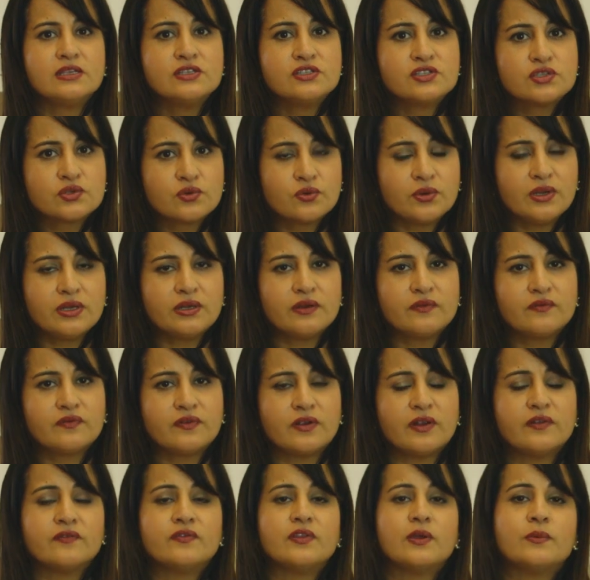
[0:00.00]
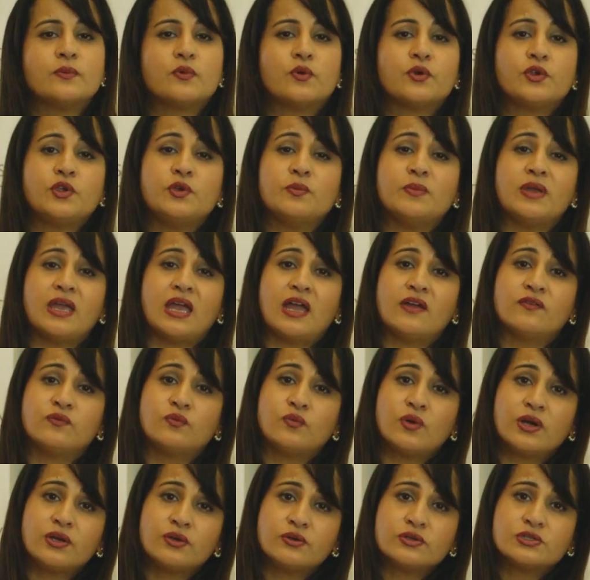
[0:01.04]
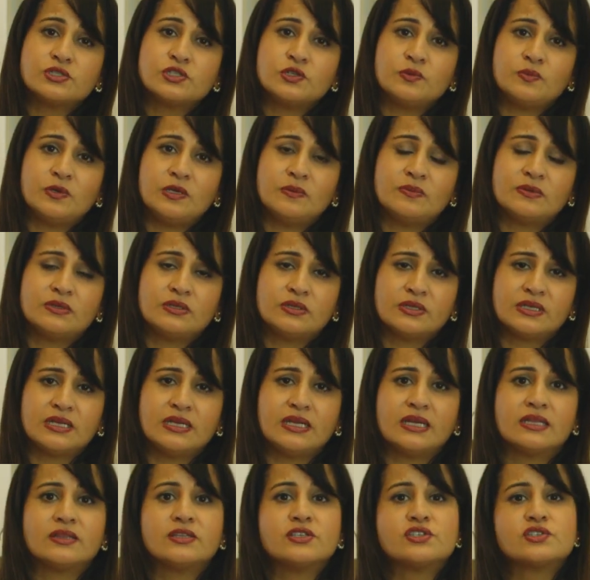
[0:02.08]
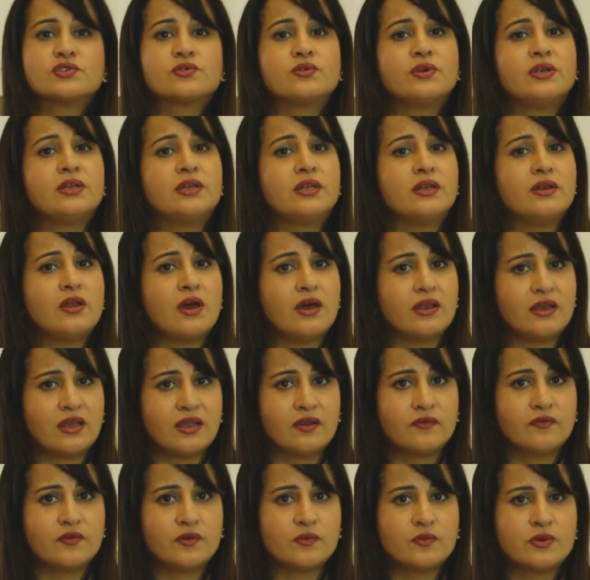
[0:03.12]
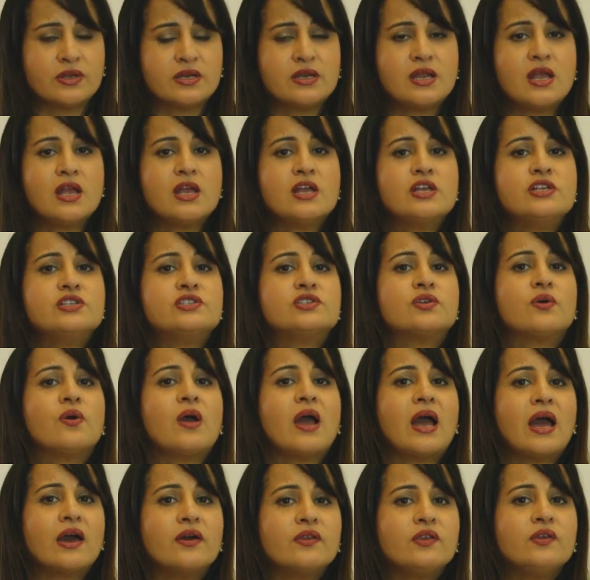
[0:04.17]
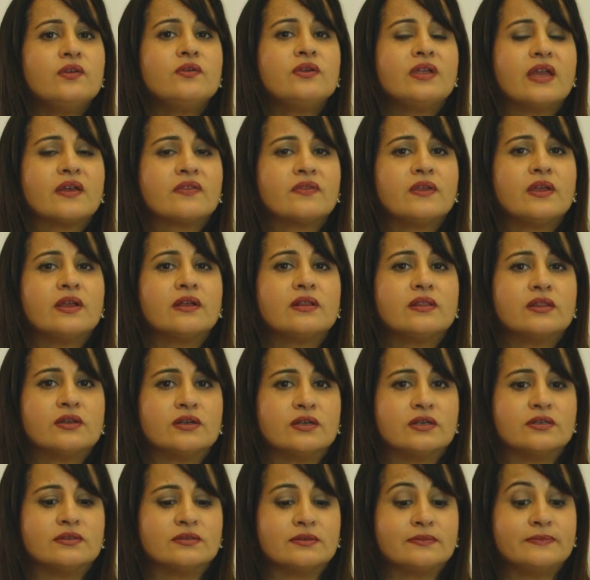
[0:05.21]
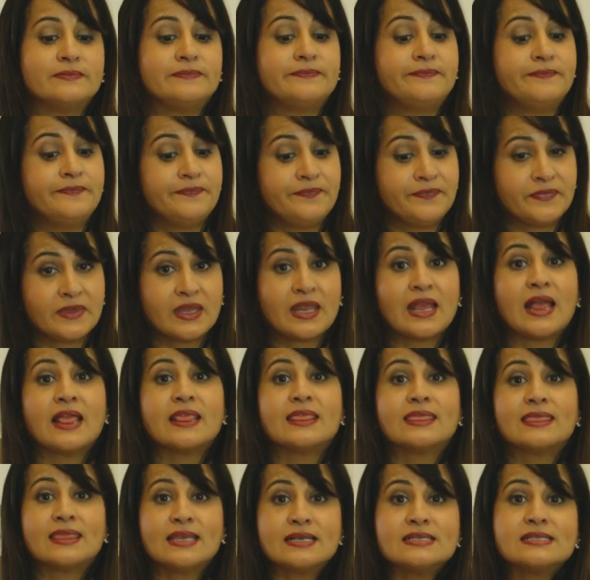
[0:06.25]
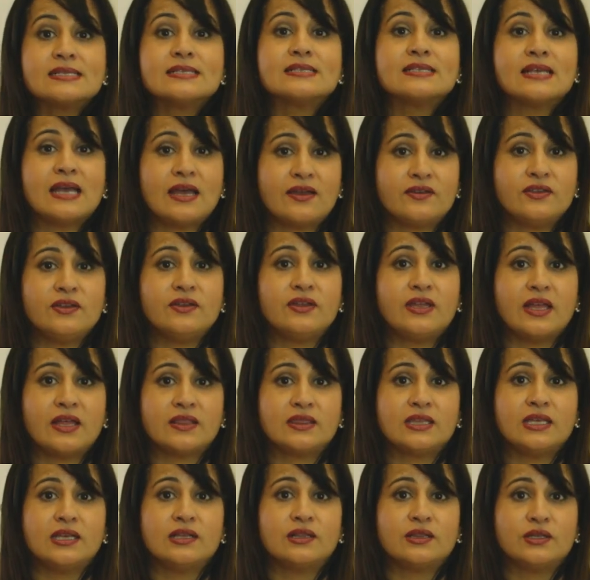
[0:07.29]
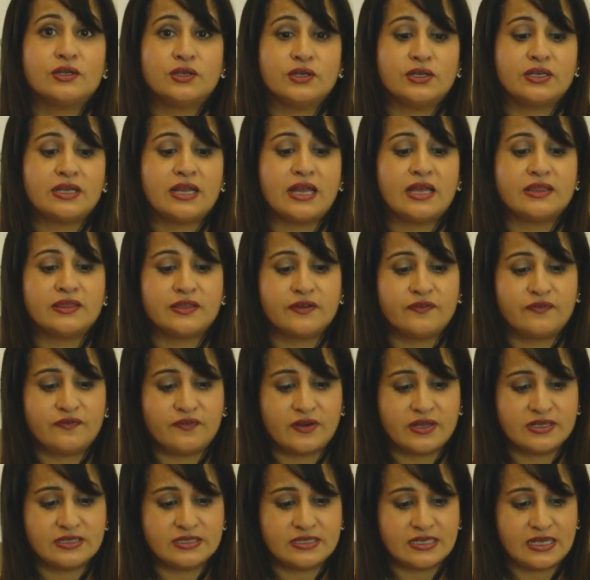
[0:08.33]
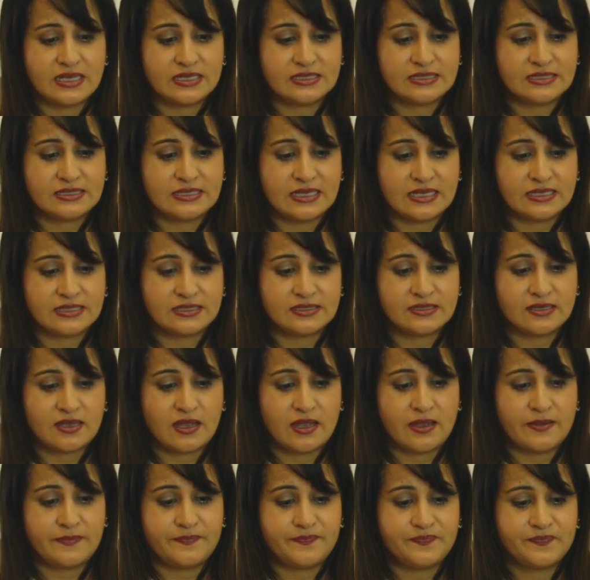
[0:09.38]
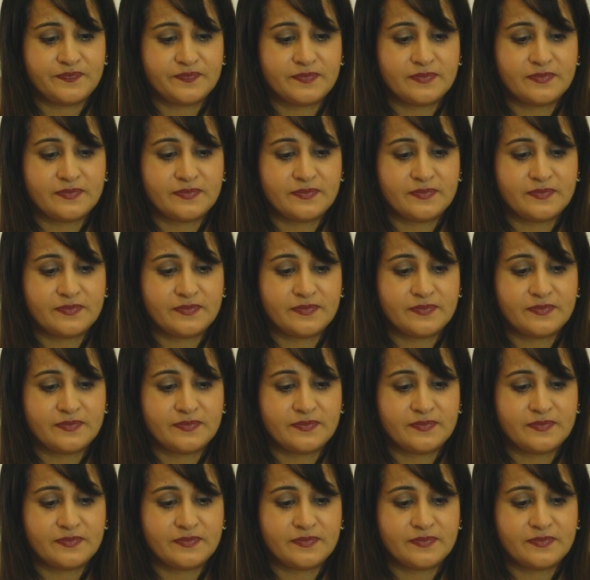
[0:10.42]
screen in front of them, or you may have 1 or 2 people looking at the screen and not everyone. So how do you get the alert? This is how you get the alert at the front desk desktop.